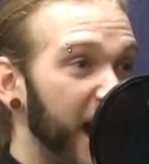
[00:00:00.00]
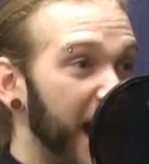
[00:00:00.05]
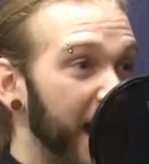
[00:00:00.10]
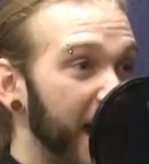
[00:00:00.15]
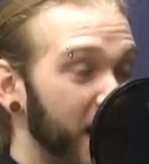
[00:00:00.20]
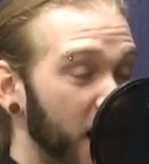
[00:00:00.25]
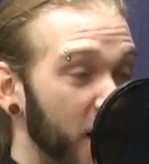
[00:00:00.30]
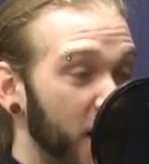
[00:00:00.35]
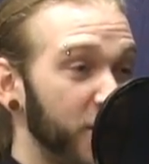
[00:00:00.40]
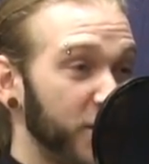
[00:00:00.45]

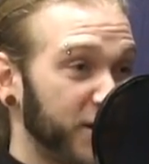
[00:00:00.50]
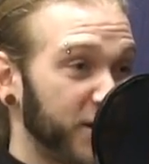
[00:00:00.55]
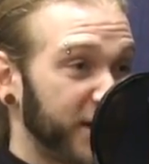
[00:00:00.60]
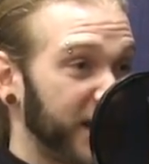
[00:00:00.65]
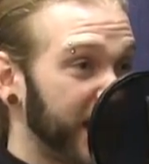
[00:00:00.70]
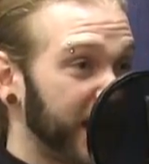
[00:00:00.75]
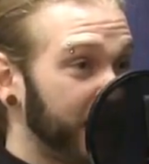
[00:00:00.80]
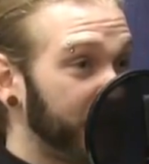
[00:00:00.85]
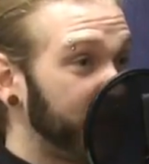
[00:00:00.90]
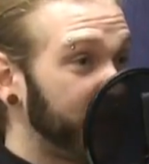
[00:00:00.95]
and
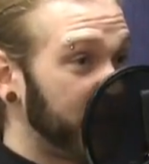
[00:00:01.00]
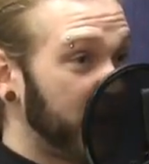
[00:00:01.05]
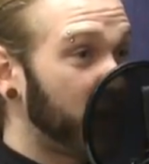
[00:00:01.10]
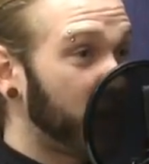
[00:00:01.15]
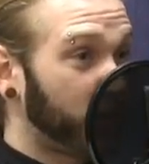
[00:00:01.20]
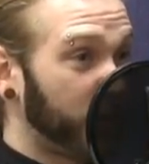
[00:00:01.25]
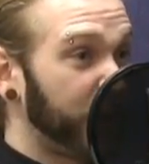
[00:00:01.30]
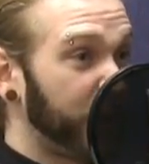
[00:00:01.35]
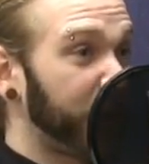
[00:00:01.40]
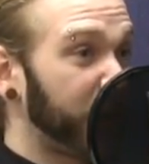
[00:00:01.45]
understand that there
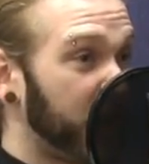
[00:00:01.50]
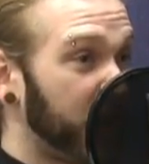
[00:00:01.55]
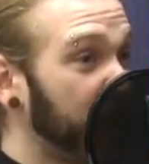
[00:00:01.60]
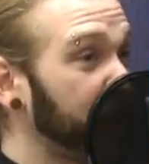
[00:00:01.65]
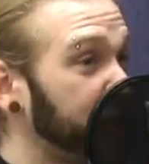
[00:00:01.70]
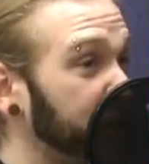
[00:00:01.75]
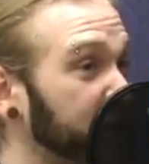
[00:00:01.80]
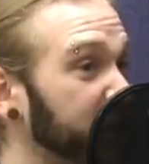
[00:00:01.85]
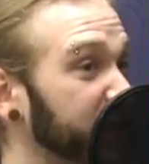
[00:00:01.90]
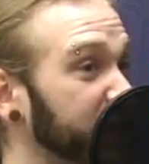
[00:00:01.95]
are
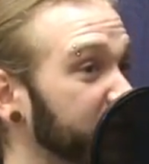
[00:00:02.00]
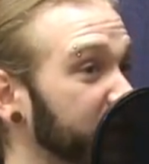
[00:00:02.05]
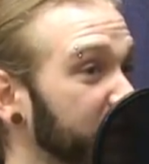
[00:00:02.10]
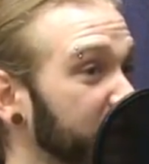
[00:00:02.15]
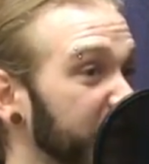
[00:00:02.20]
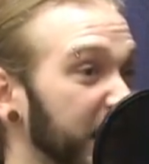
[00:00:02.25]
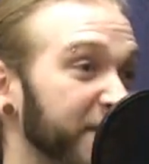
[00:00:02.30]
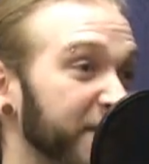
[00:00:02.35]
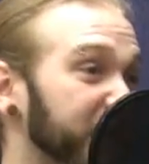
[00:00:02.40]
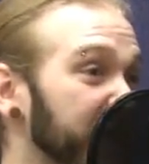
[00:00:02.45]
repercussions
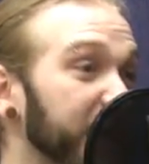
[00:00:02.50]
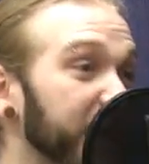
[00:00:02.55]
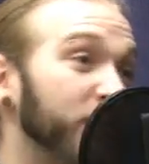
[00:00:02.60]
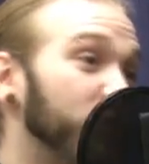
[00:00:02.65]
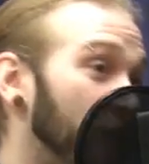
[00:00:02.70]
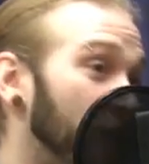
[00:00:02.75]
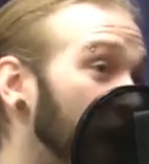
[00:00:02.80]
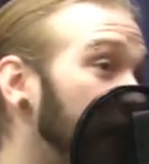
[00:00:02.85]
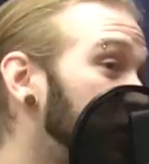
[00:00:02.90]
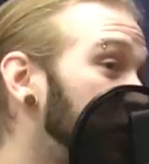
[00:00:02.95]
if they
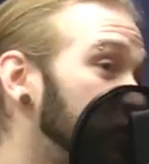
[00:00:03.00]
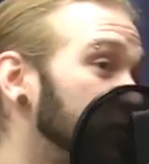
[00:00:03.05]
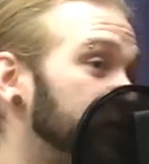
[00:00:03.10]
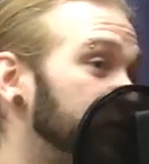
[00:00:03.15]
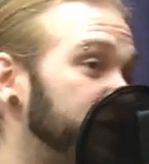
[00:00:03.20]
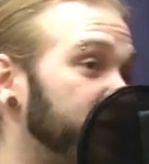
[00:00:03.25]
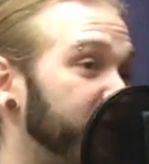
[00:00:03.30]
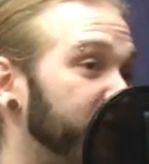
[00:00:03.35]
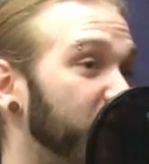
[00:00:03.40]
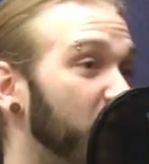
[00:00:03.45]
do not
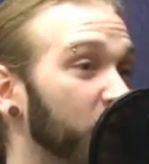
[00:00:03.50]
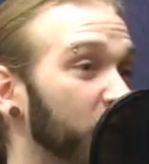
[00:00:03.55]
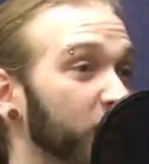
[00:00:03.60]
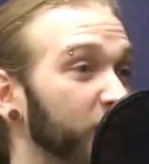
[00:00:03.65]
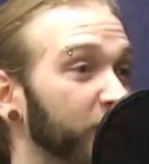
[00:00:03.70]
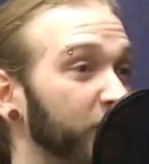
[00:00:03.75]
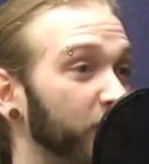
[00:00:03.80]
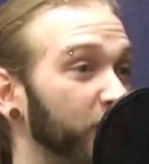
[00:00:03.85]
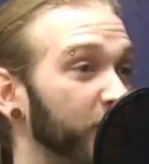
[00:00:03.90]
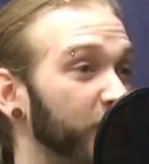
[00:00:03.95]
choose to
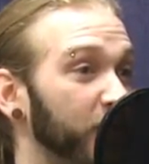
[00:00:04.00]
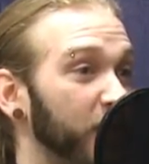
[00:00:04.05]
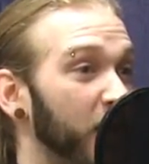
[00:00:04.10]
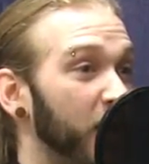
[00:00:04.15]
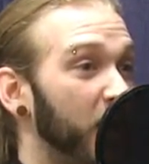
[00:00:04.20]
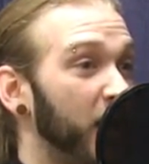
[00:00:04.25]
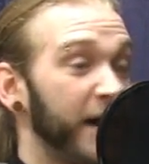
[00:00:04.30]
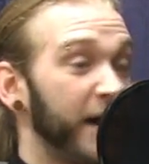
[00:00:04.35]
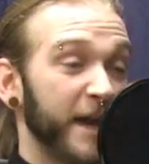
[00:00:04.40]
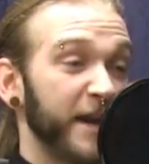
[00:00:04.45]
follow the
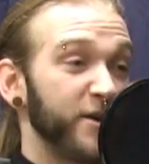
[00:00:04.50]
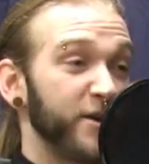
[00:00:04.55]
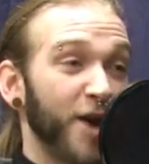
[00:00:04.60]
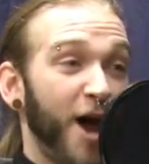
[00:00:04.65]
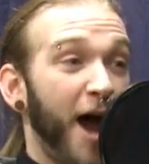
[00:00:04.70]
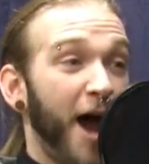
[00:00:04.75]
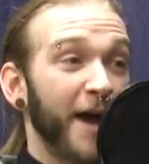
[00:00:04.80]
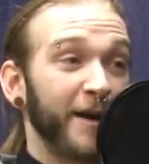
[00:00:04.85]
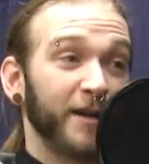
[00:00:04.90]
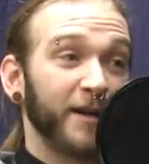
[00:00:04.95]
law and
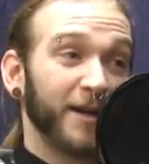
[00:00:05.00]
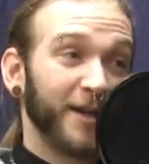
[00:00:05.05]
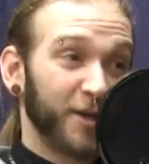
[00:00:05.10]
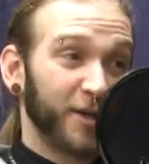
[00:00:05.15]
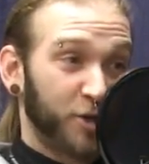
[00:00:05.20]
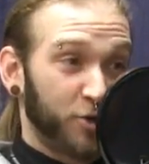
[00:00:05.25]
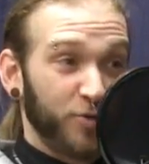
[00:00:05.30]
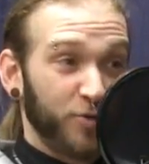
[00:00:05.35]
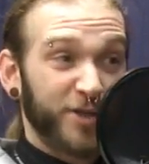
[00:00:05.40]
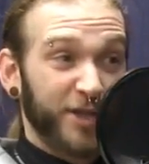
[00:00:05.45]
not
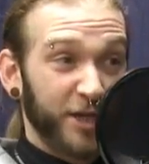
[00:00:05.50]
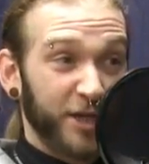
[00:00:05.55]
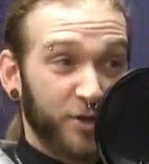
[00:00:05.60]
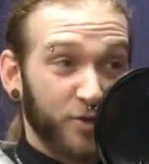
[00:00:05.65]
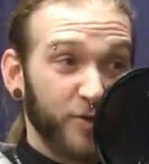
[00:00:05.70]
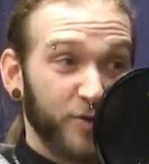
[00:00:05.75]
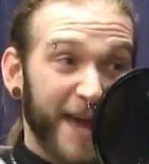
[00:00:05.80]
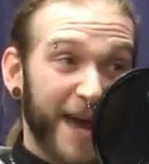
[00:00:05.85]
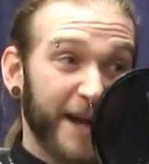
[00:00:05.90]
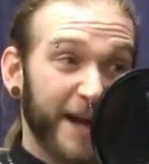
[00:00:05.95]
choose to
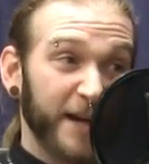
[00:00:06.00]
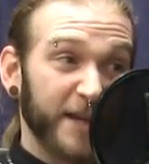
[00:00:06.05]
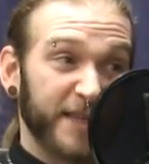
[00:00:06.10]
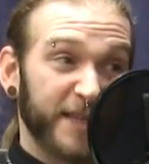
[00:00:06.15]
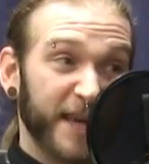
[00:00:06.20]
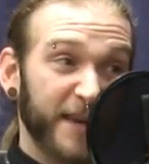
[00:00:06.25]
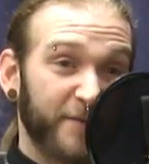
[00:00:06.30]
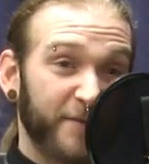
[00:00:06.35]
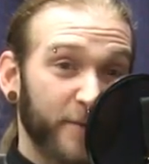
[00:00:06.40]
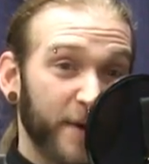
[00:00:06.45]
do that in a
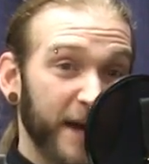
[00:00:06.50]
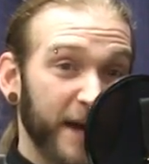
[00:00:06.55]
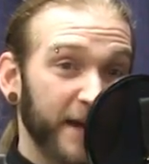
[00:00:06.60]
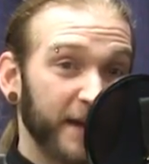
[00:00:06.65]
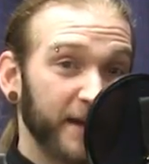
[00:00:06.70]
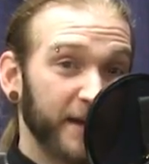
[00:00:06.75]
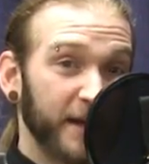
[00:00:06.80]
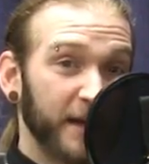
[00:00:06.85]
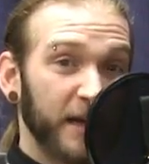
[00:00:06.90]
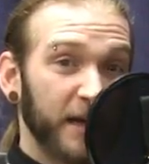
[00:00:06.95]
safe
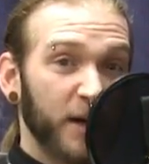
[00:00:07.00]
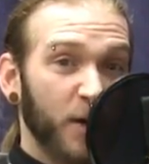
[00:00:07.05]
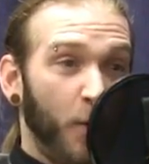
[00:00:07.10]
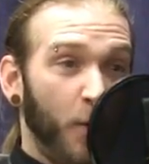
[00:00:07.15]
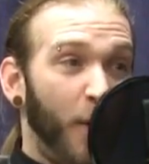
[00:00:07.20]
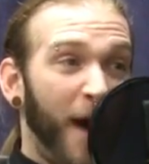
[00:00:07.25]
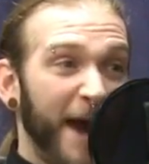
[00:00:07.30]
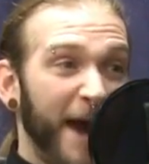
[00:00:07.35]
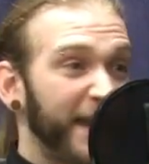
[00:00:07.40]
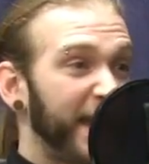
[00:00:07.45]
way.
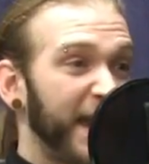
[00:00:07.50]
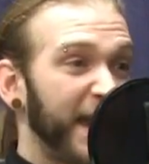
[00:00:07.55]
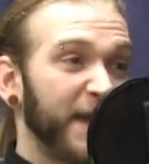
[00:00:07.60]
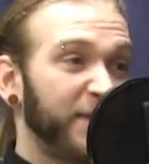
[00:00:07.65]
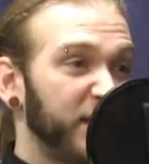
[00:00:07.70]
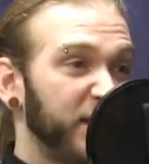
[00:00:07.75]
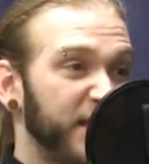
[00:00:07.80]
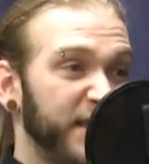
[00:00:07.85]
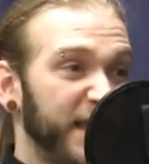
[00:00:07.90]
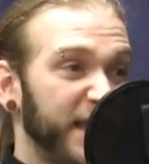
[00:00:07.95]
Why
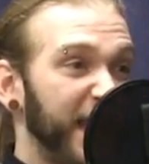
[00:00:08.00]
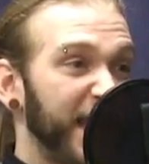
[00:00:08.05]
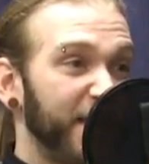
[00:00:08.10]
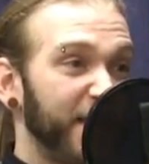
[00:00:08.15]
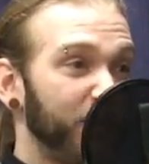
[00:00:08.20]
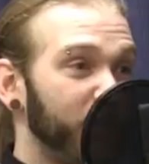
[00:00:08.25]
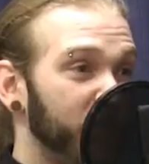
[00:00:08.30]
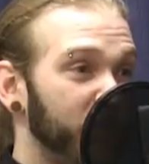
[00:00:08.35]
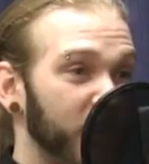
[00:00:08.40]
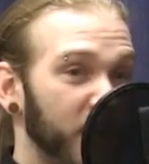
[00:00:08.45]
can't the
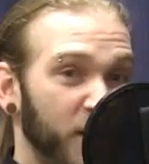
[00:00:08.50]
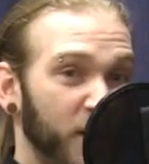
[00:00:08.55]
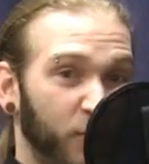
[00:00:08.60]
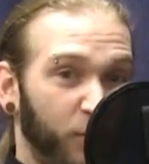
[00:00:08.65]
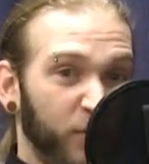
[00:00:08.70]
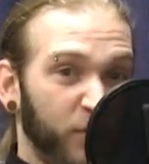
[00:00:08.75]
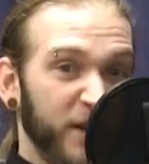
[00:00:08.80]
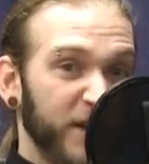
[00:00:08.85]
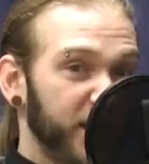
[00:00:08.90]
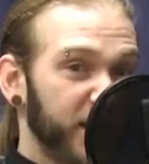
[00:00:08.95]
same
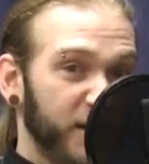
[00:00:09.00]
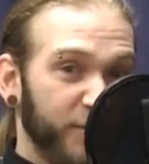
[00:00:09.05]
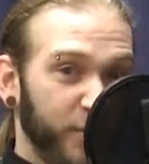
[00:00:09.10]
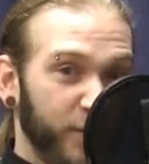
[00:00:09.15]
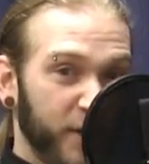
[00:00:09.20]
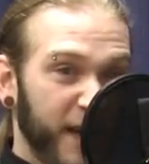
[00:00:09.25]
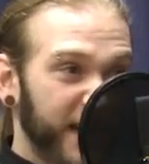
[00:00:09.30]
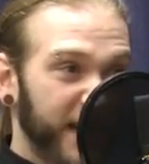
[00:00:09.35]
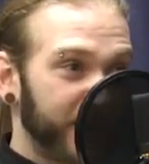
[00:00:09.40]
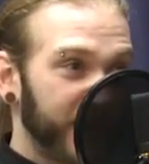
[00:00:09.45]

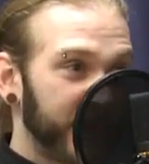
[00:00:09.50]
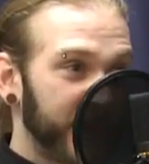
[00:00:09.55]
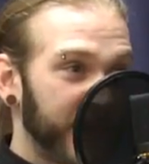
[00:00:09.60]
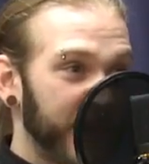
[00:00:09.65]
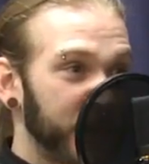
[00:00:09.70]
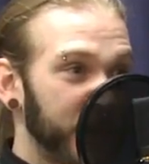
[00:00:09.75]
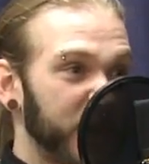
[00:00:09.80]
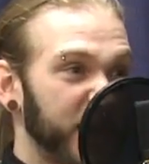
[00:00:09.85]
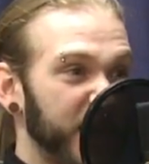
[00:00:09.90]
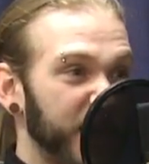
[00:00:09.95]
reasonable
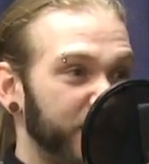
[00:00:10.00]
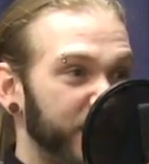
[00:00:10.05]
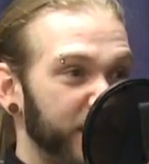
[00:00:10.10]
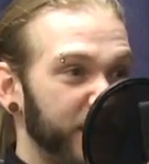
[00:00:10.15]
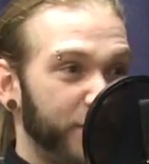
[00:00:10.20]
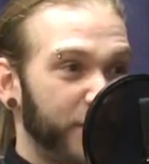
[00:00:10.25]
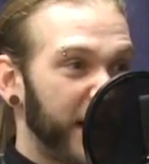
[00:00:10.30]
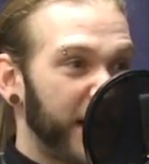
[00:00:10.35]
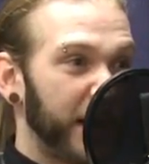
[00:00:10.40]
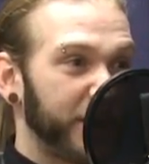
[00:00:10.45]
expectations be
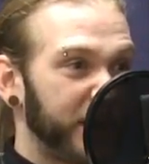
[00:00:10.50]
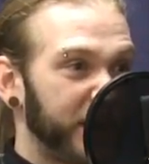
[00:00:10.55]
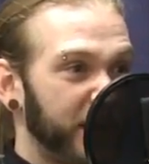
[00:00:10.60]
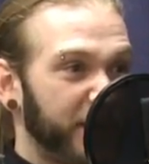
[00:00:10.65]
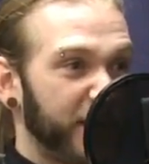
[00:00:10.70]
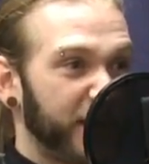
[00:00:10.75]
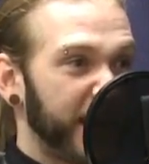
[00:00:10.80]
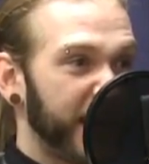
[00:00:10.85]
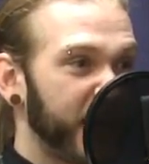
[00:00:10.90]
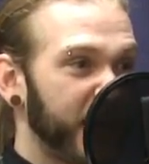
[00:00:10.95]
put out there
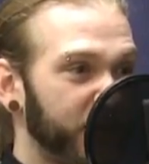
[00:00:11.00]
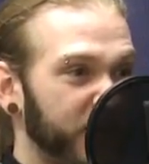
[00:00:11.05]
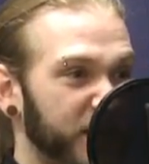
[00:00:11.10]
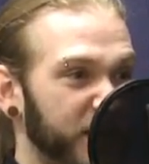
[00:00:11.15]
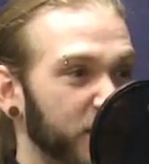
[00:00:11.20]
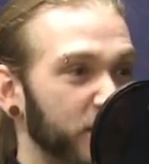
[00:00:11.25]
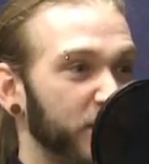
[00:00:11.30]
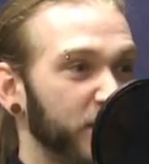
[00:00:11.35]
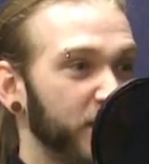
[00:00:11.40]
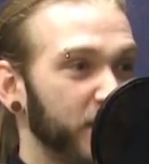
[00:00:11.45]
for
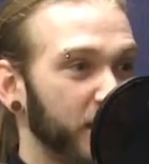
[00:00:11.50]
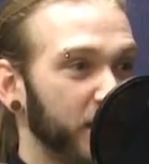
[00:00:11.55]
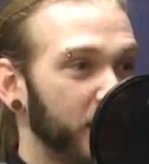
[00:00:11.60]
cannabis use?